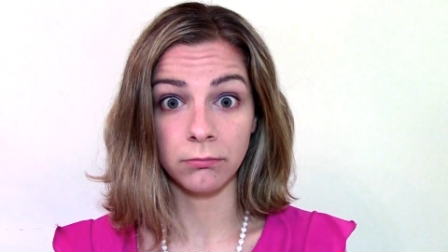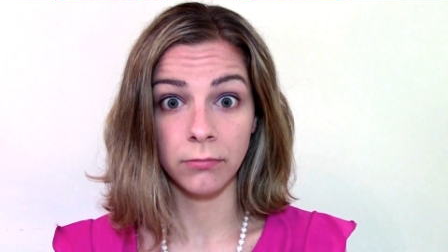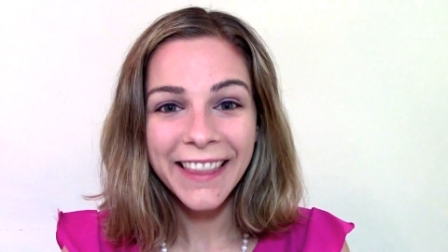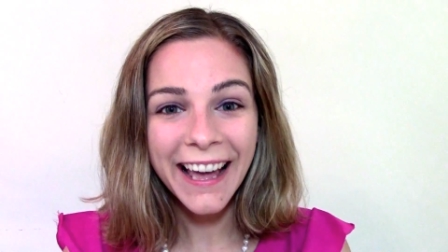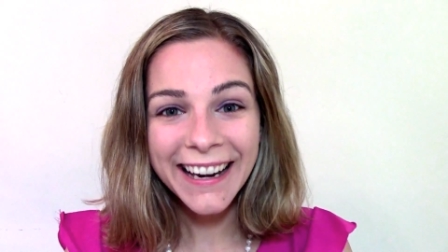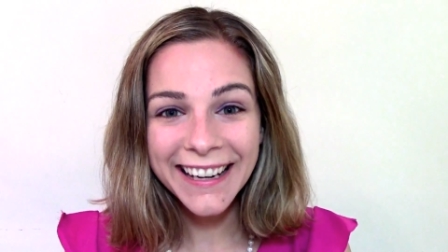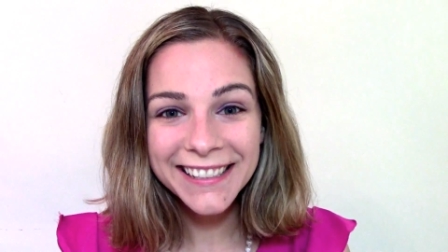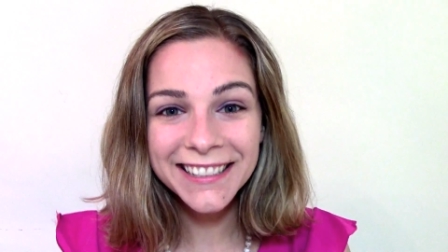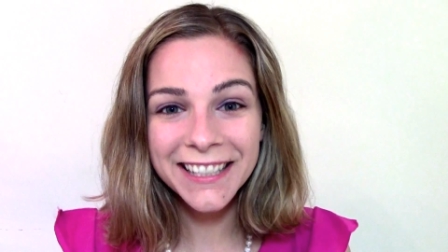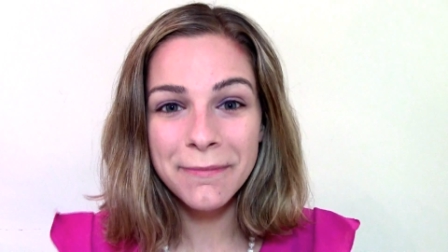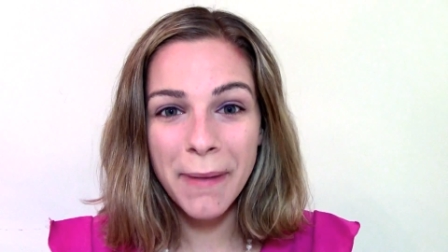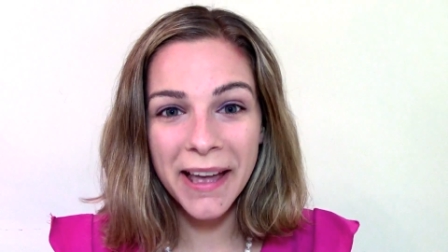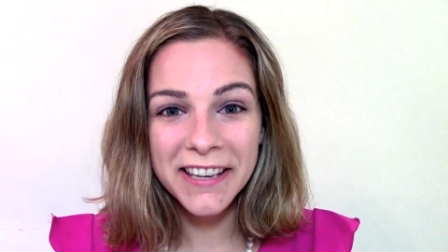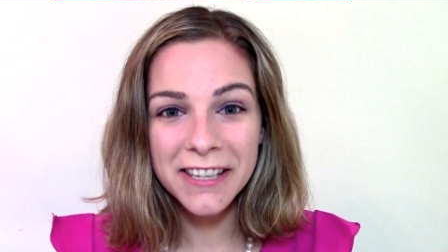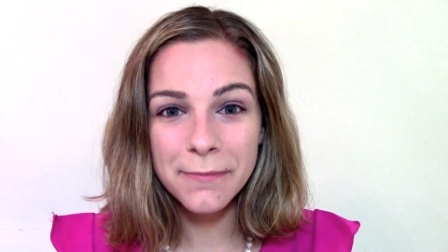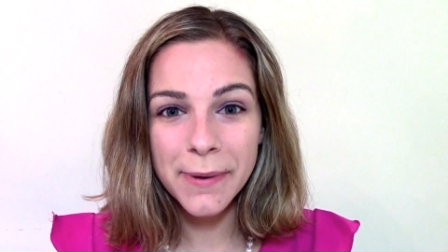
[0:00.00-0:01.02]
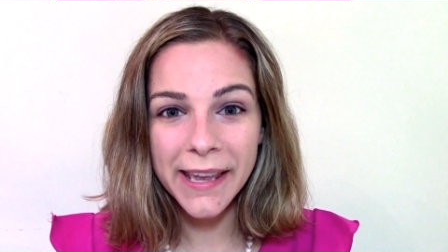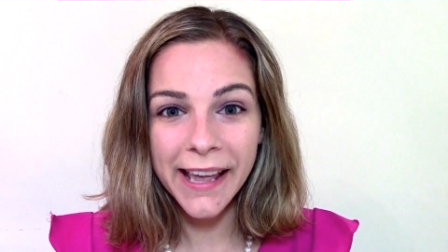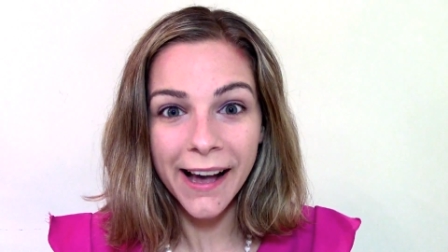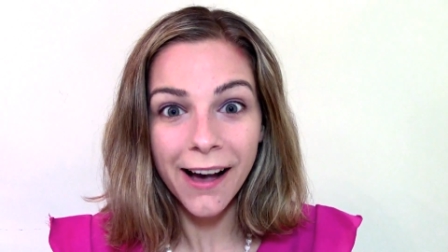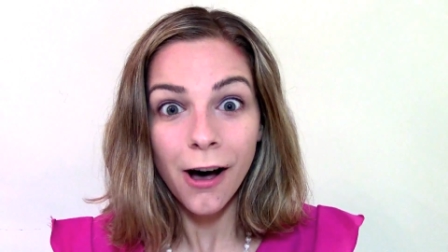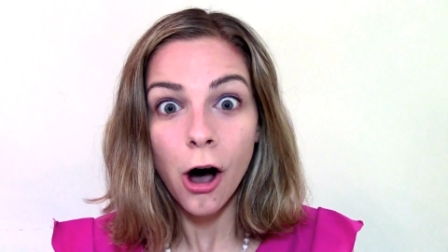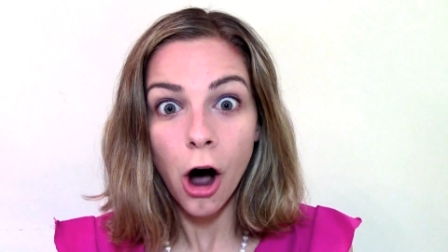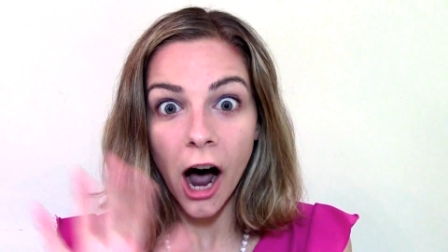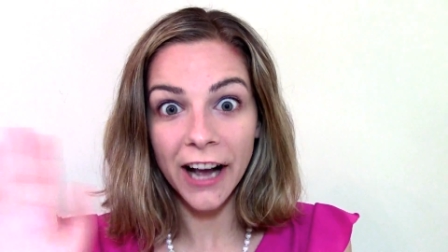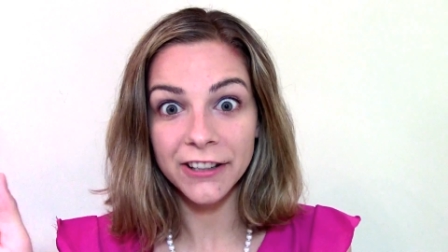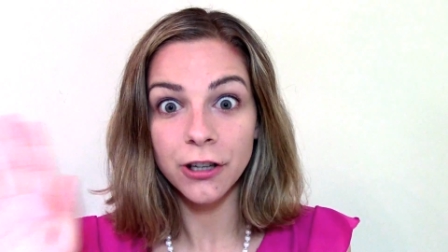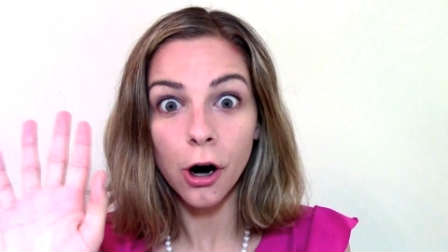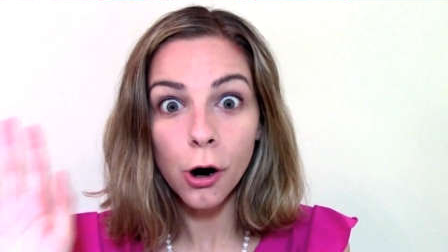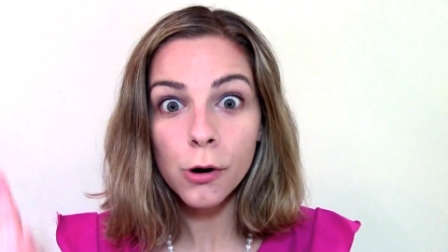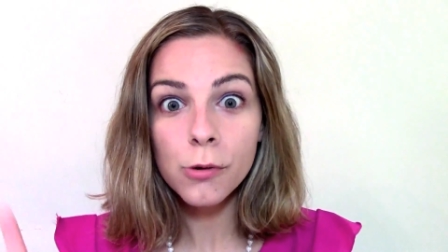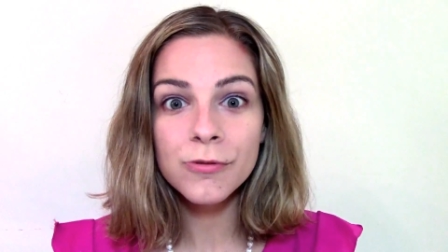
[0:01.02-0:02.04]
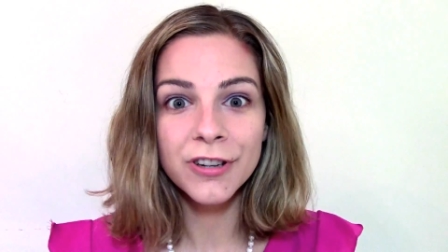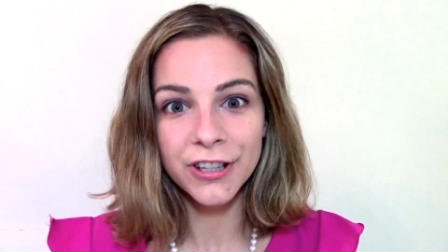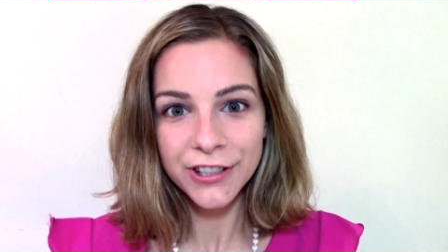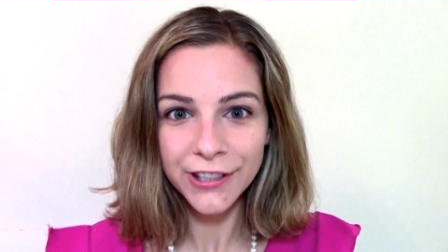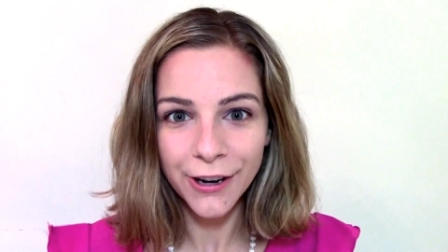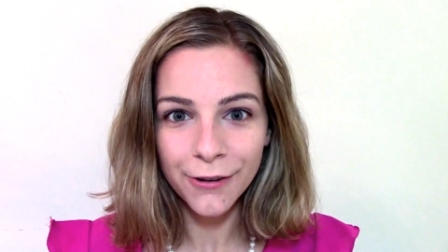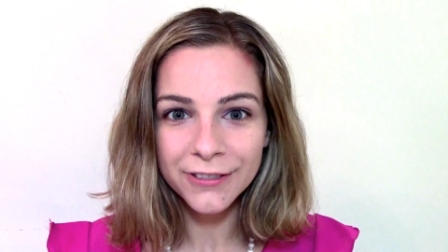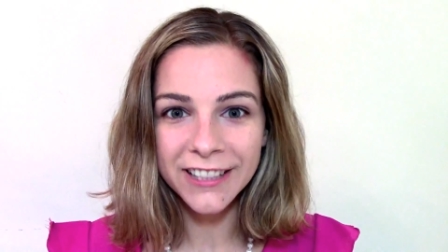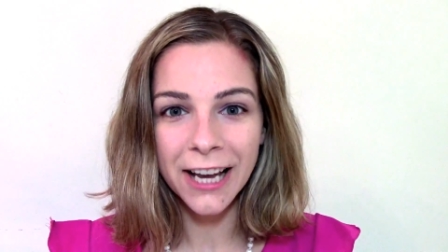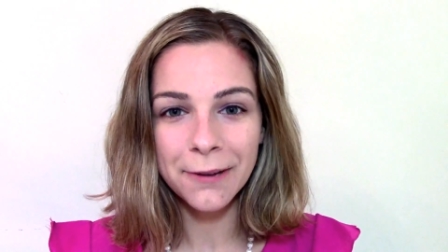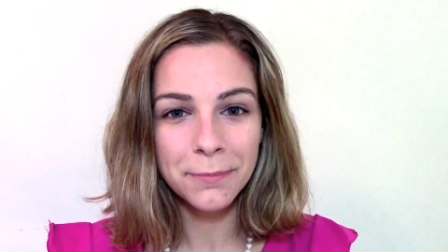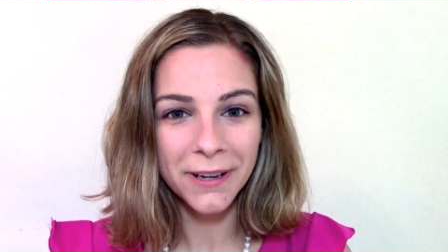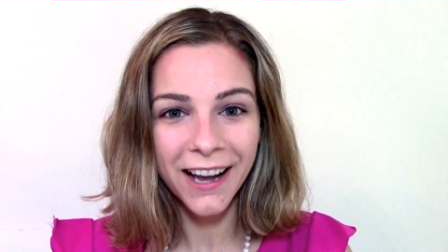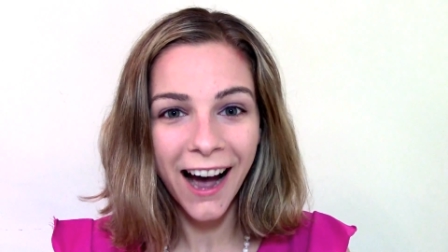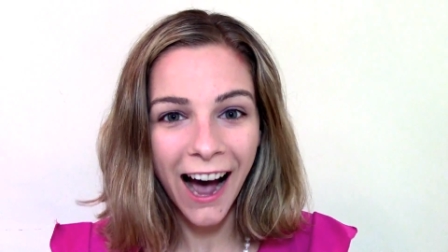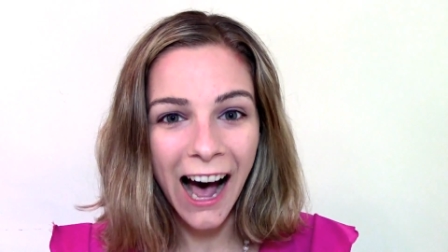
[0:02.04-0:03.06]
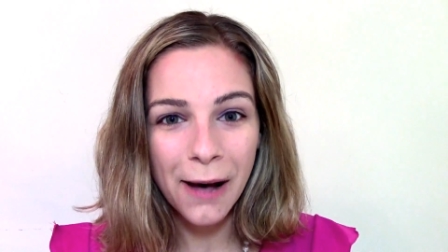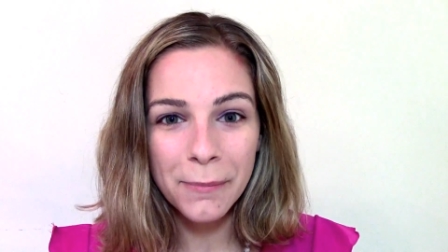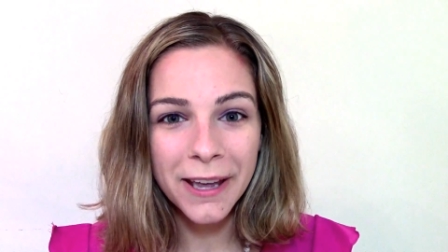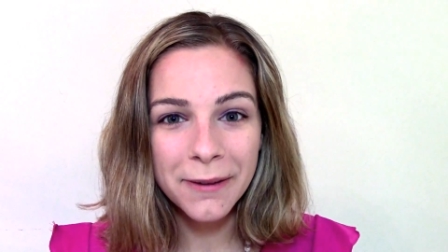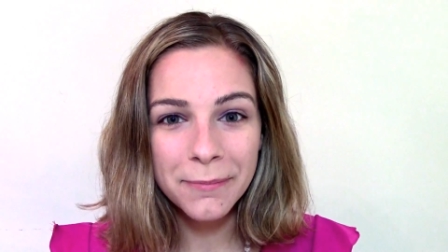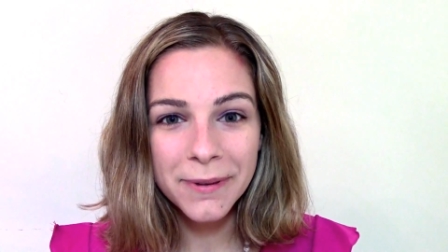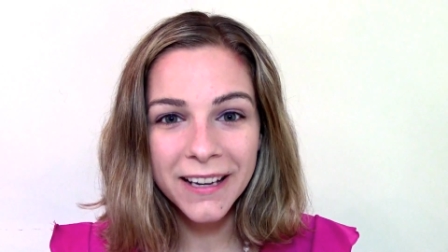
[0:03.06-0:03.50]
That isn't meant to be a "I told you so" type of comment,